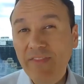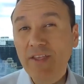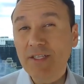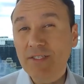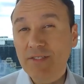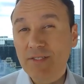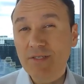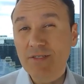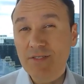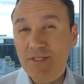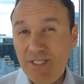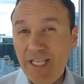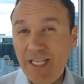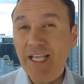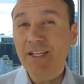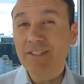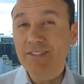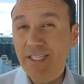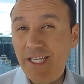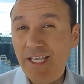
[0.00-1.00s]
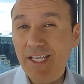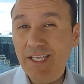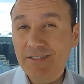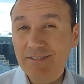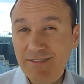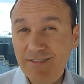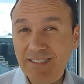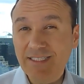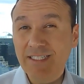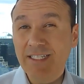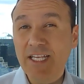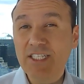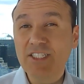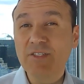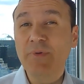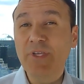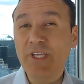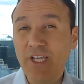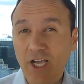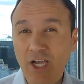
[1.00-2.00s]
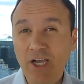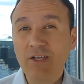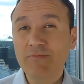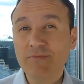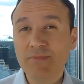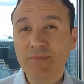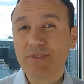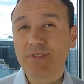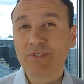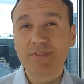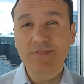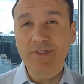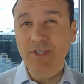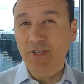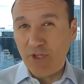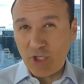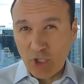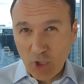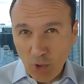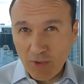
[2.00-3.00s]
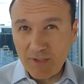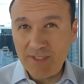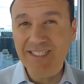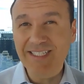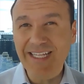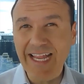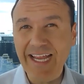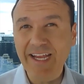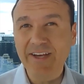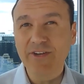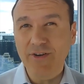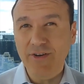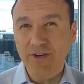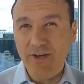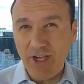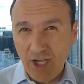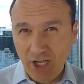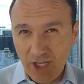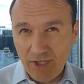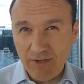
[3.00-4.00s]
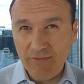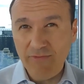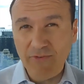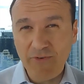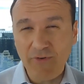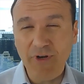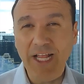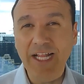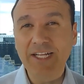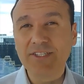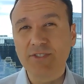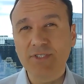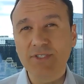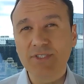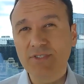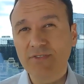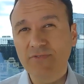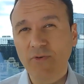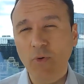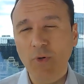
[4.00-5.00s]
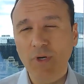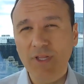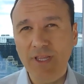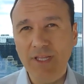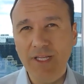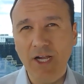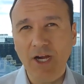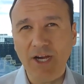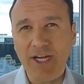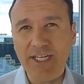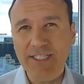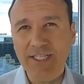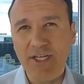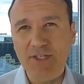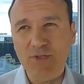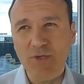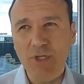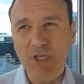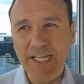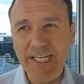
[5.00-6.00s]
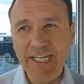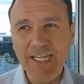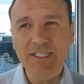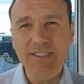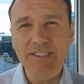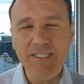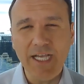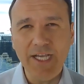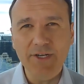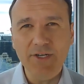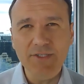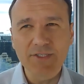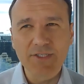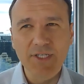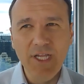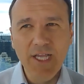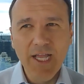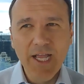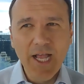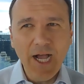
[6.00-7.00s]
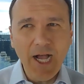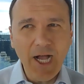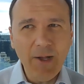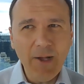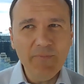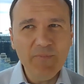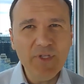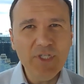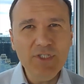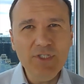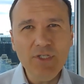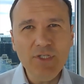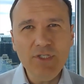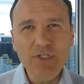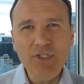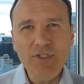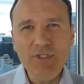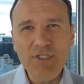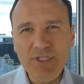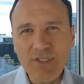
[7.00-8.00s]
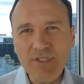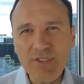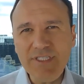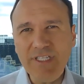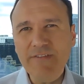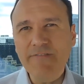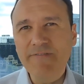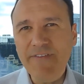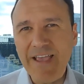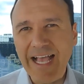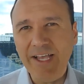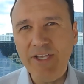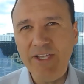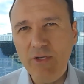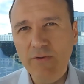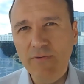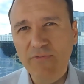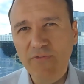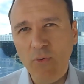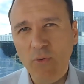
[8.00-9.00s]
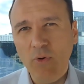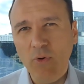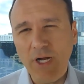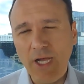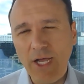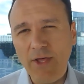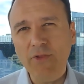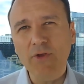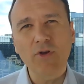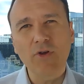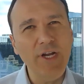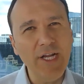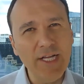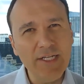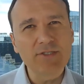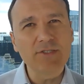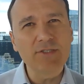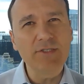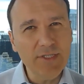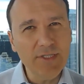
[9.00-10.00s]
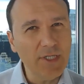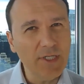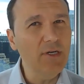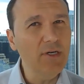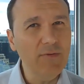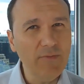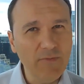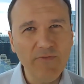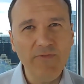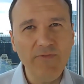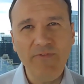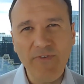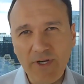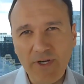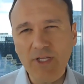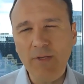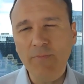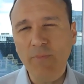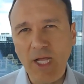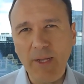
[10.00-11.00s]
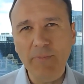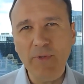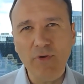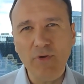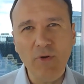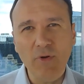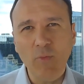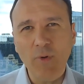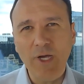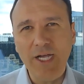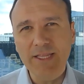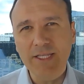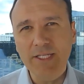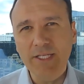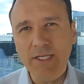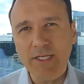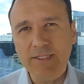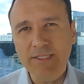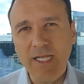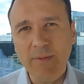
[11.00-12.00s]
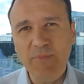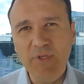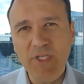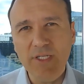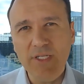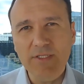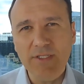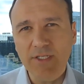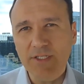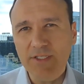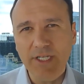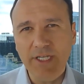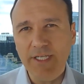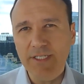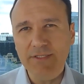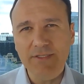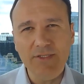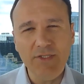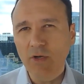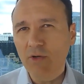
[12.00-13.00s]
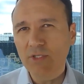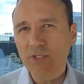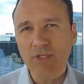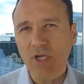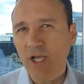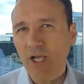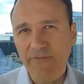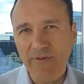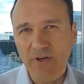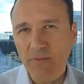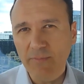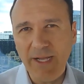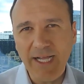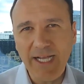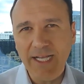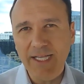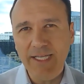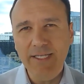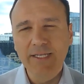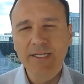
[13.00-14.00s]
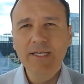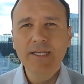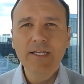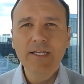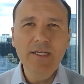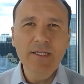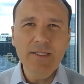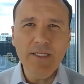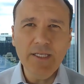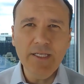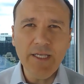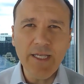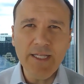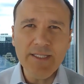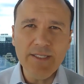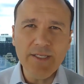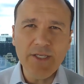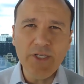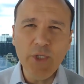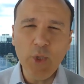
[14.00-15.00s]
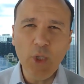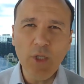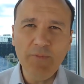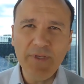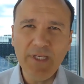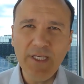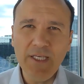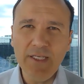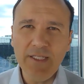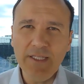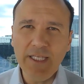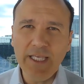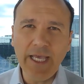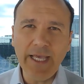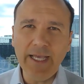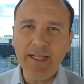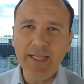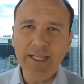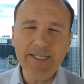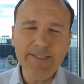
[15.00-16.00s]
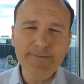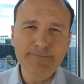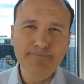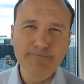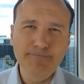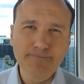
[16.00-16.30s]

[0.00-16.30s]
this CLD designation becomes, you know, the gold standard of credentials for architectural lighting designers, um, do, do, you still see value for other credentials that are fairly popular and widely accepted, such as those offered by the NCQLP and the ALA?